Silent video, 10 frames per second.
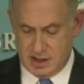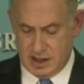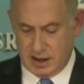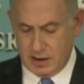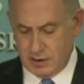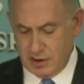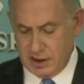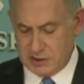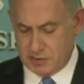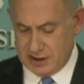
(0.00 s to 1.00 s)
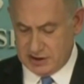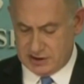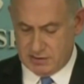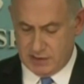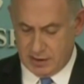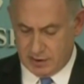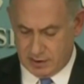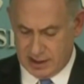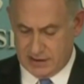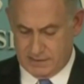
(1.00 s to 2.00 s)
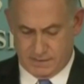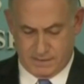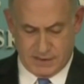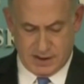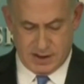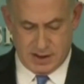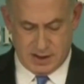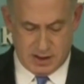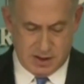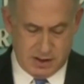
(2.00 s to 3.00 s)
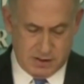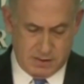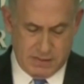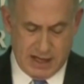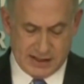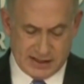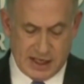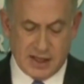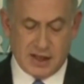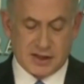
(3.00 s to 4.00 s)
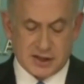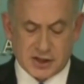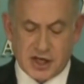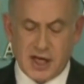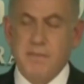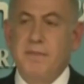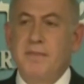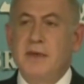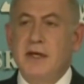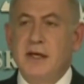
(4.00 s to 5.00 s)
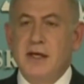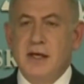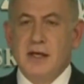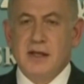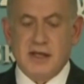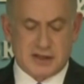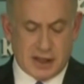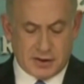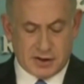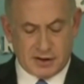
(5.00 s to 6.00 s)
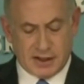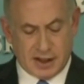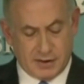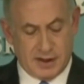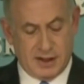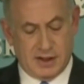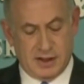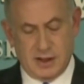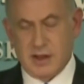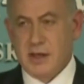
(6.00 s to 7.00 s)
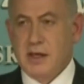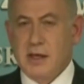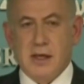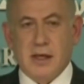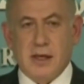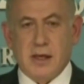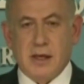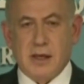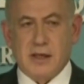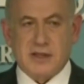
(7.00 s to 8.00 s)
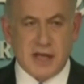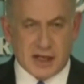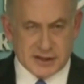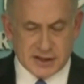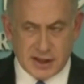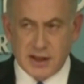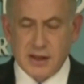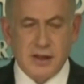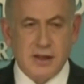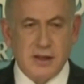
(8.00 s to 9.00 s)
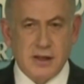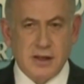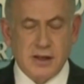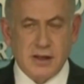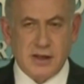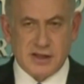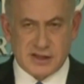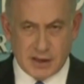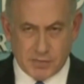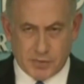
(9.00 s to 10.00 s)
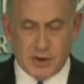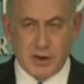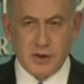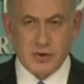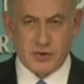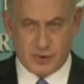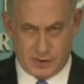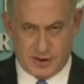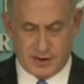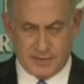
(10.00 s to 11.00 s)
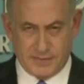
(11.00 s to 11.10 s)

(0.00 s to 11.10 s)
And I can only express my regret and say that it's a shame that Secretary Kerry does not see this simple truth.